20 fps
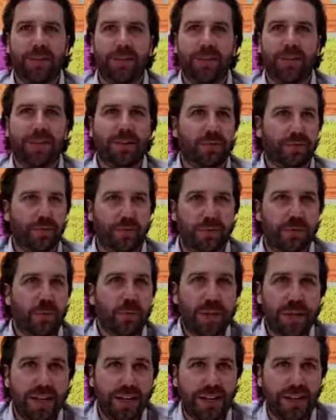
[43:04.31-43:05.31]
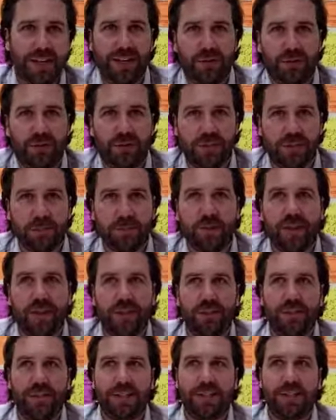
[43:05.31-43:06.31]
these really interesting
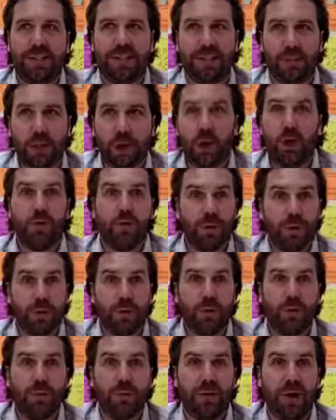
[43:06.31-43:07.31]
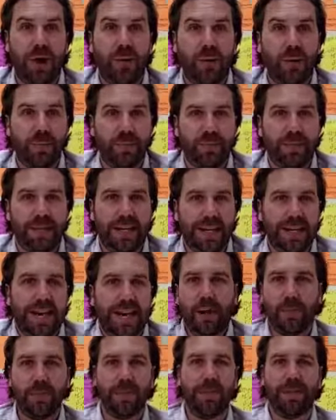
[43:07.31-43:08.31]
projects that solve real world
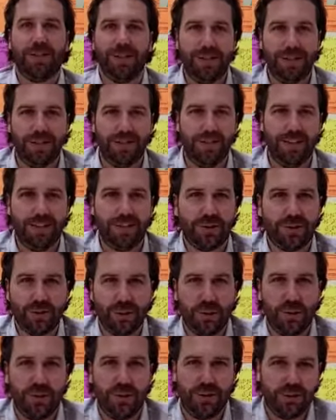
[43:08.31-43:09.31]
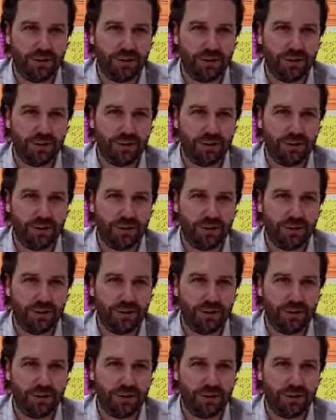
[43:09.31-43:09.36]
problems can be achieved. Super.